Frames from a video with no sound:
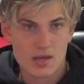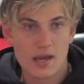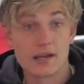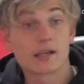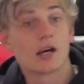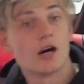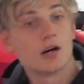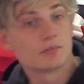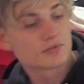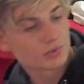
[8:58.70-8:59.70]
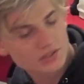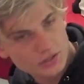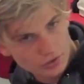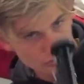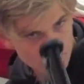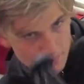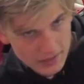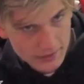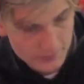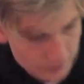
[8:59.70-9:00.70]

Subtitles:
And it comes with the Euro grip on it.